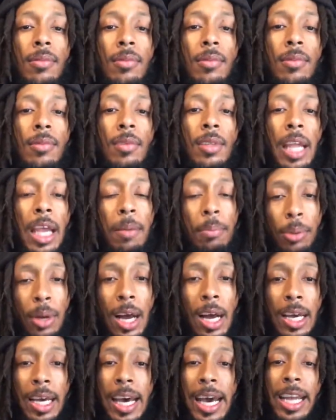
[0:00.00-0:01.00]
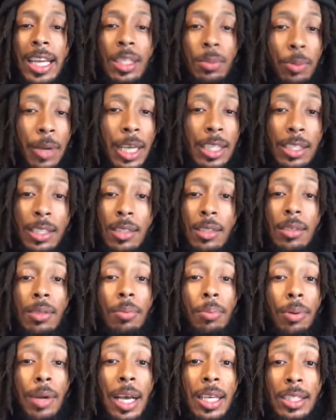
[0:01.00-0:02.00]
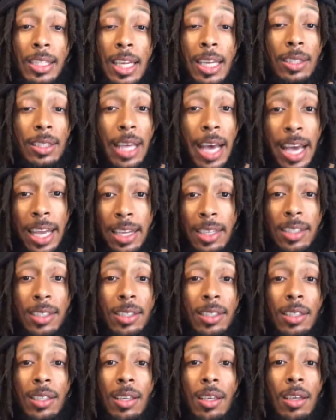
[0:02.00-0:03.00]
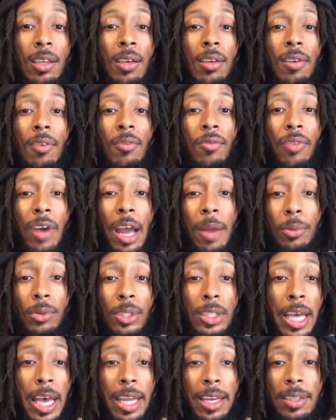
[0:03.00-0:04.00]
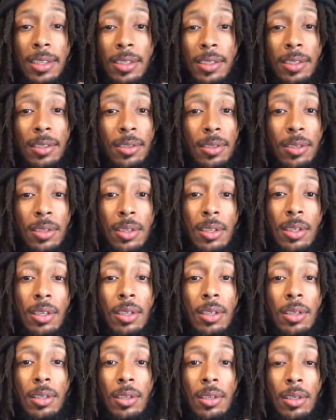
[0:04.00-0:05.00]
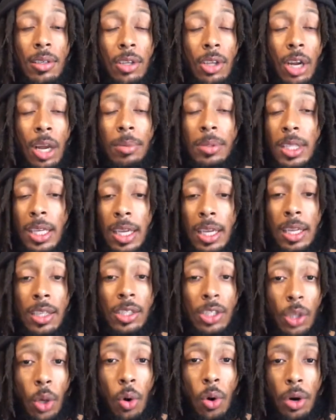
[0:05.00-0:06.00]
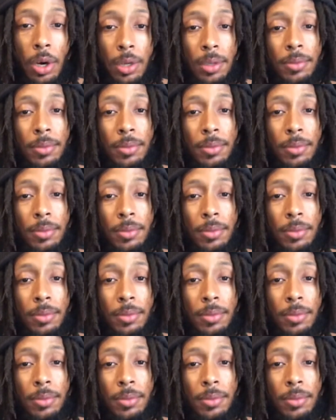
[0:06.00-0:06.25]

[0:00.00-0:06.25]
Like bronchitis, prostatitis, fibrositis, you know what I'm saying, and so on.